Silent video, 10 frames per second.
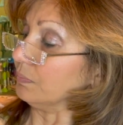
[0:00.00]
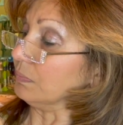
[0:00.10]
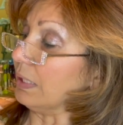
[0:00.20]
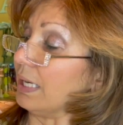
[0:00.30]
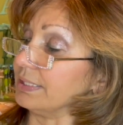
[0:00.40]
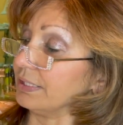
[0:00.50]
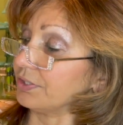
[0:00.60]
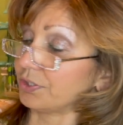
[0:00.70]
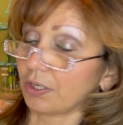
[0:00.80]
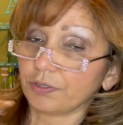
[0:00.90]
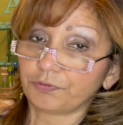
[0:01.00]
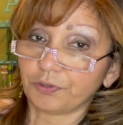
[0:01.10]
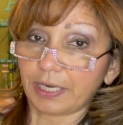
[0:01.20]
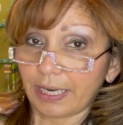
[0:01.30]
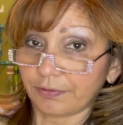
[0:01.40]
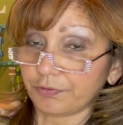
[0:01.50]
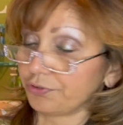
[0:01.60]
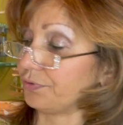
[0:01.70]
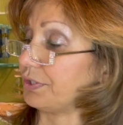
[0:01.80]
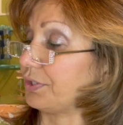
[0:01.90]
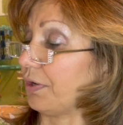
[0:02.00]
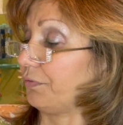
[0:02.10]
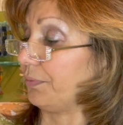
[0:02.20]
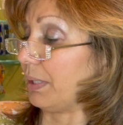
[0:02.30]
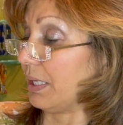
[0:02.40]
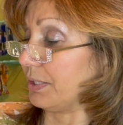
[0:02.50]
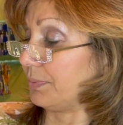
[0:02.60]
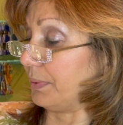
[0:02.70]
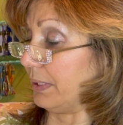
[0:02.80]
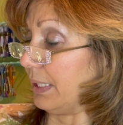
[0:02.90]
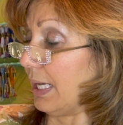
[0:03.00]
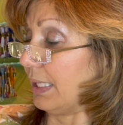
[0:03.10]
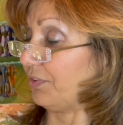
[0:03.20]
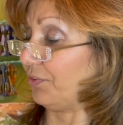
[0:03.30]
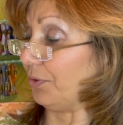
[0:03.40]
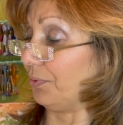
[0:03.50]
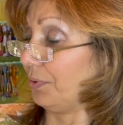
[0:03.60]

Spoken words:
I did start it for an anniversary start for my husband and I, so